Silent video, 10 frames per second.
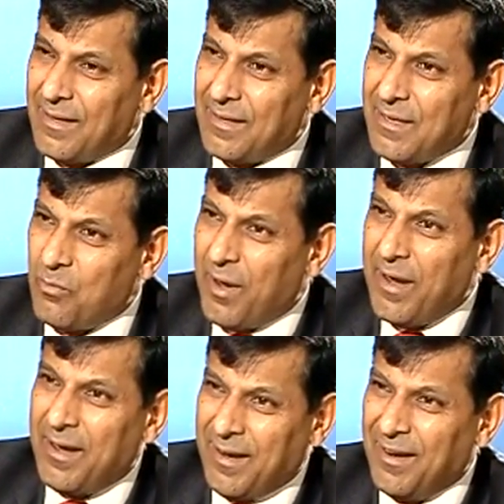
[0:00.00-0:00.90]

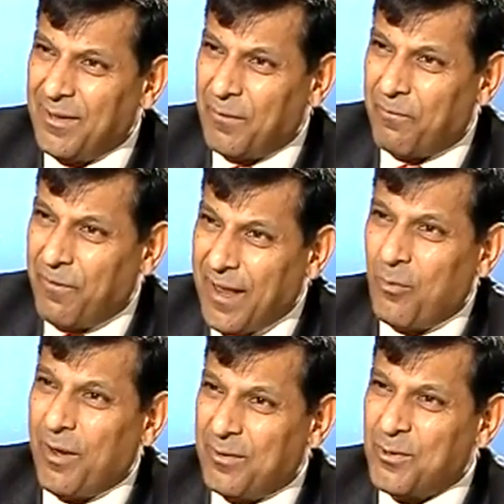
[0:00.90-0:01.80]
The fake
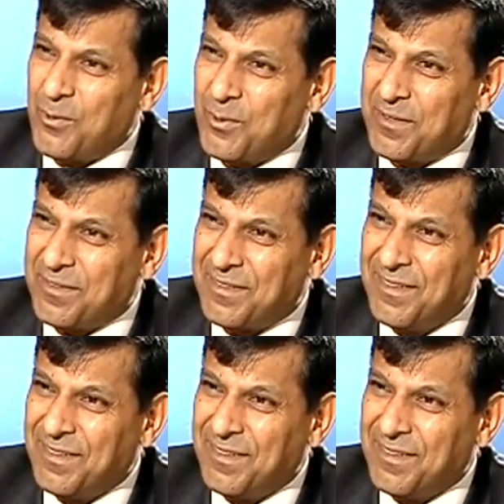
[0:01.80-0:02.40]
way to do this